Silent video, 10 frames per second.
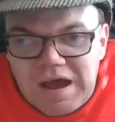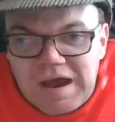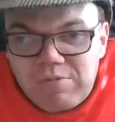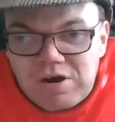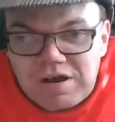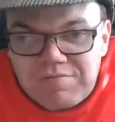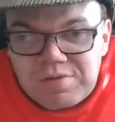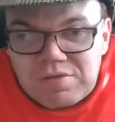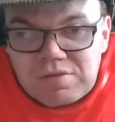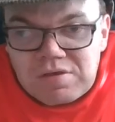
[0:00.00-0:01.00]
Abra
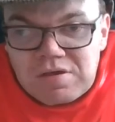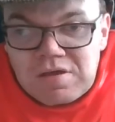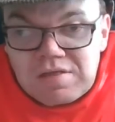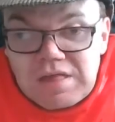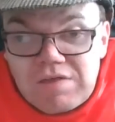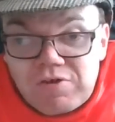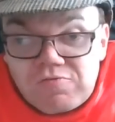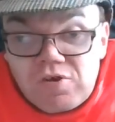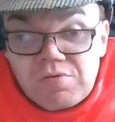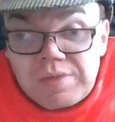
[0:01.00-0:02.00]
even says what
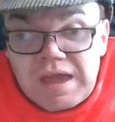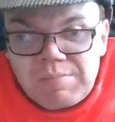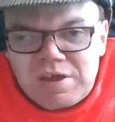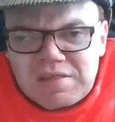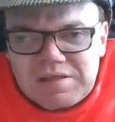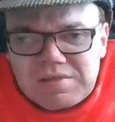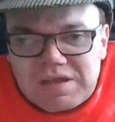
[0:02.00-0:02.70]
his real name is and